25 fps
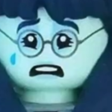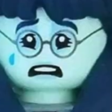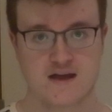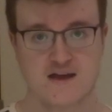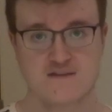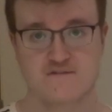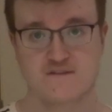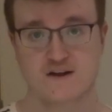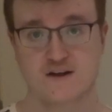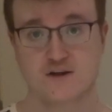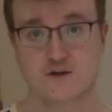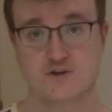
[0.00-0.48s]

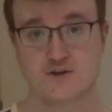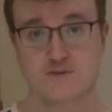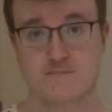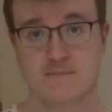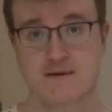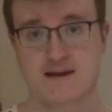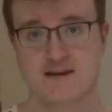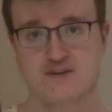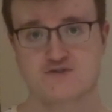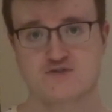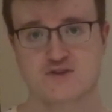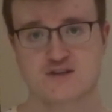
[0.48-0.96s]
If I got the
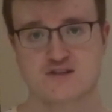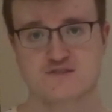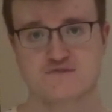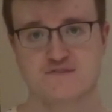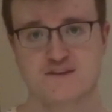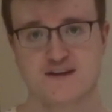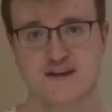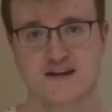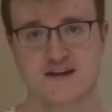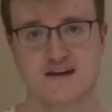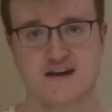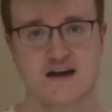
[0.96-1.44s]
Bellatrix
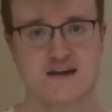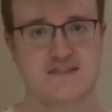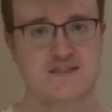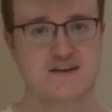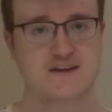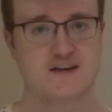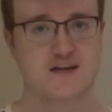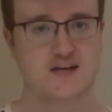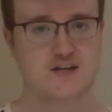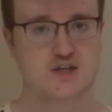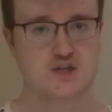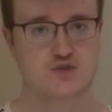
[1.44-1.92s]
figure, I
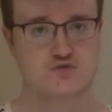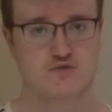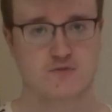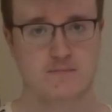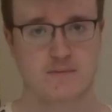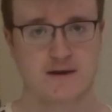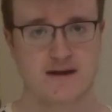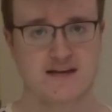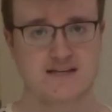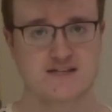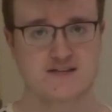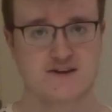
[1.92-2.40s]
think I'd just
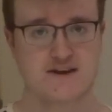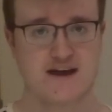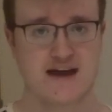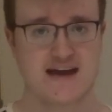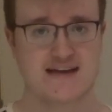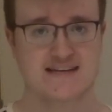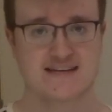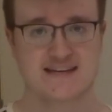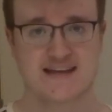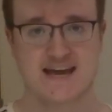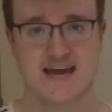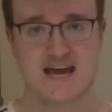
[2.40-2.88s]
replace her
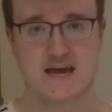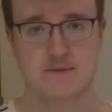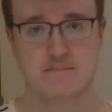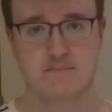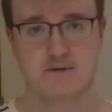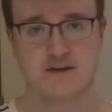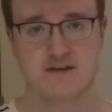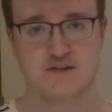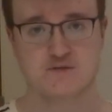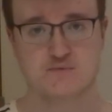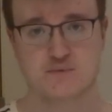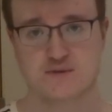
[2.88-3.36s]
head and
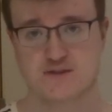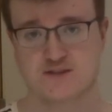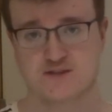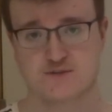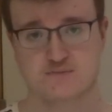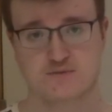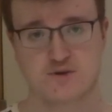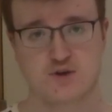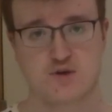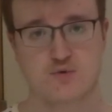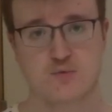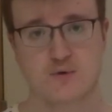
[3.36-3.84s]
hairpiece with
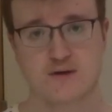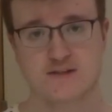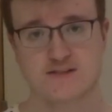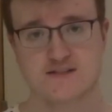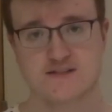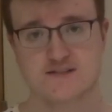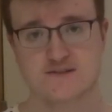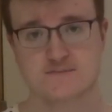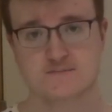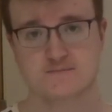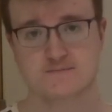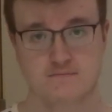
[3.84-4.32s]
some new
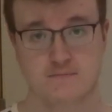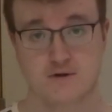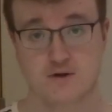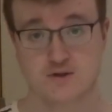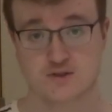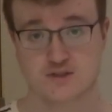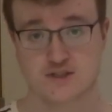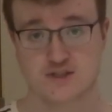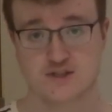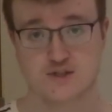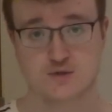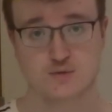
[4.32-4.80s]
ones
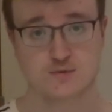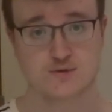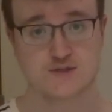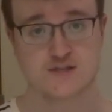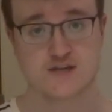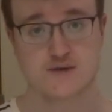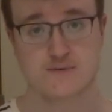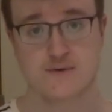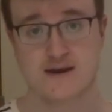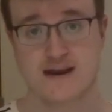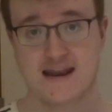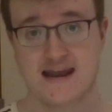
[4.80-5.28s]
because the
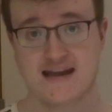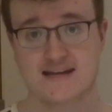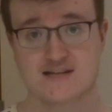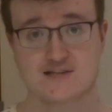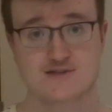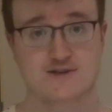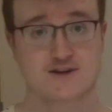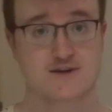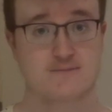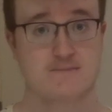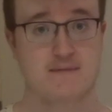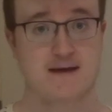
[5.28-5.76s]
torso and
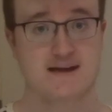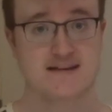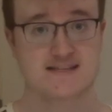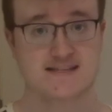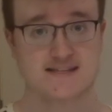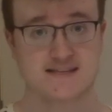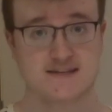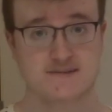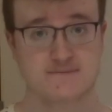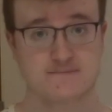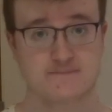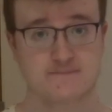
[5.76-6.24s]
legs look
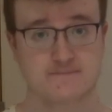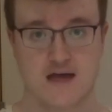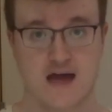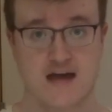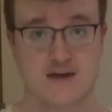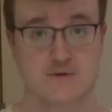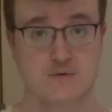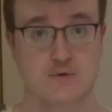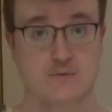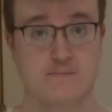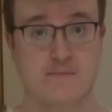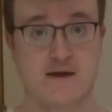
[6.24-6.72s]
amazing
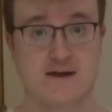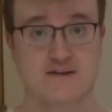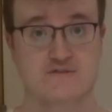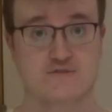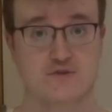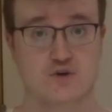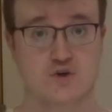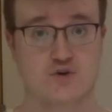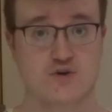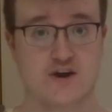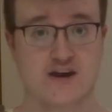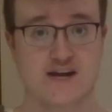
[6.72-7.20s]
and it would make
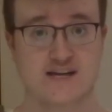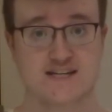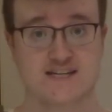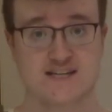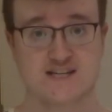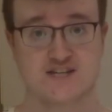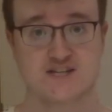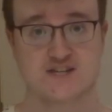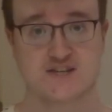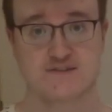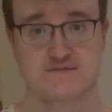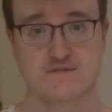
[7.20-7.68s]
for a great
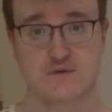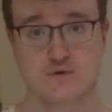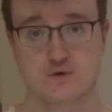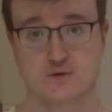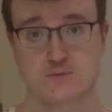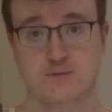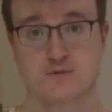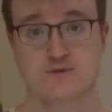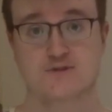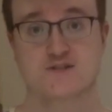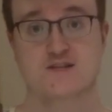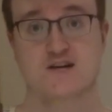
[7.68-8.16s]
addition in
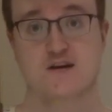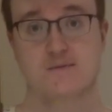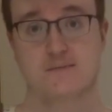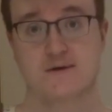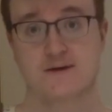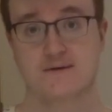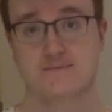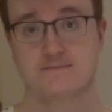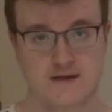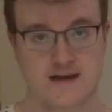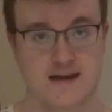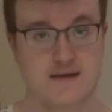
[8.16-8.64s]
Voldemort's
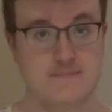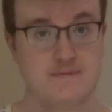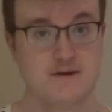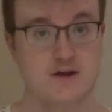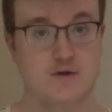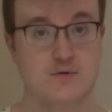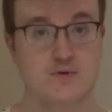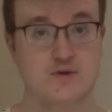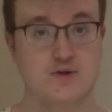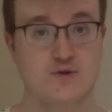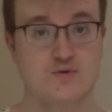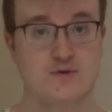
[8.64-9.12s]
army. Let me
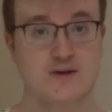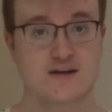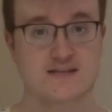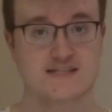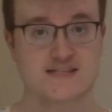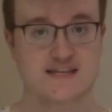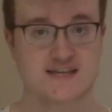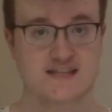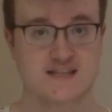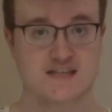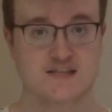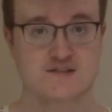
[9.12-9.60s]
know what you guys
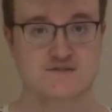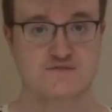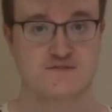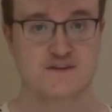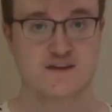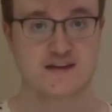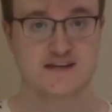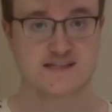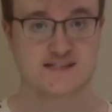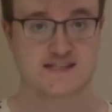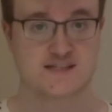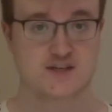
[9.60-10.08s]
think of these
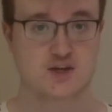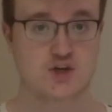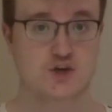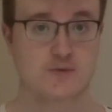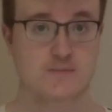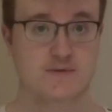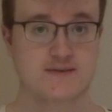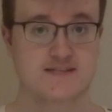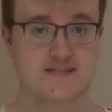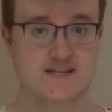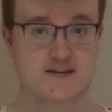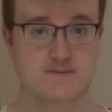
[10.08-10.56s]
figures in the
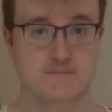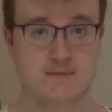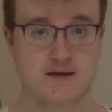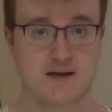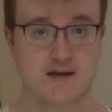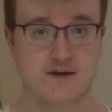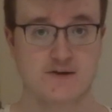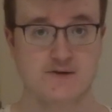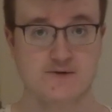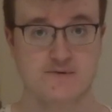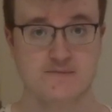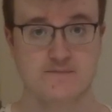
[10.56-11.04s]
comments down
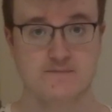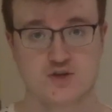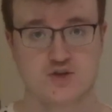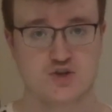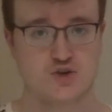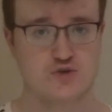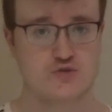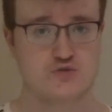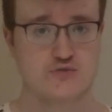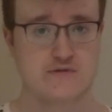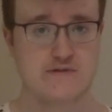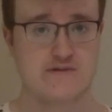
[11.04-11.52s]
below.
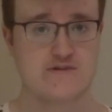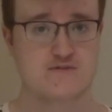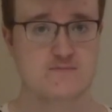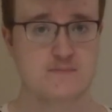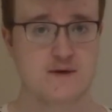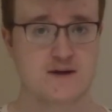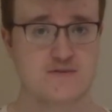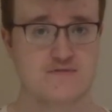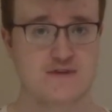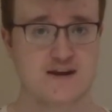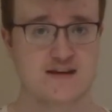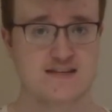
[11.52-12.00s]
Do you agree with
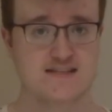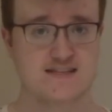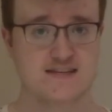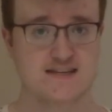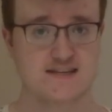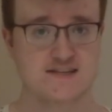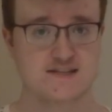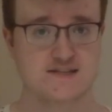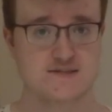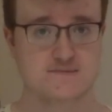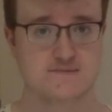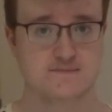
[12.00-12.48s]
my
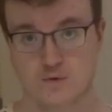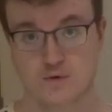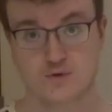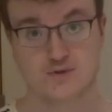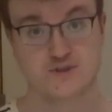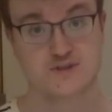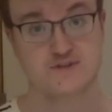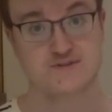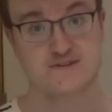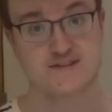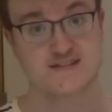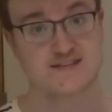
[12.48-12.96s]
ratings or
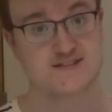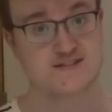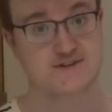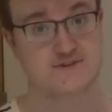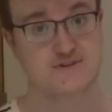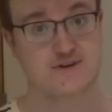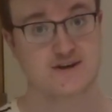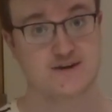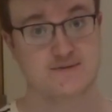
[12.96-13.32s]
do you disagree?